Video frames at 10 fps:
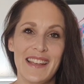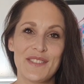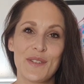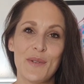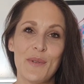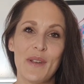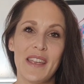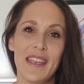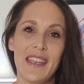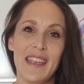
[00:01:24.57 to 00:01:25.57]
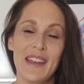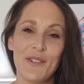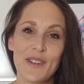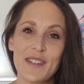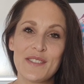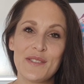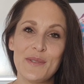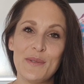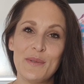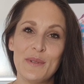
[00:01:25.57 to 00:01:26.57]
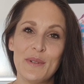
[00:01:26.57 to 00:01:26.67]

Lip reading: So in order to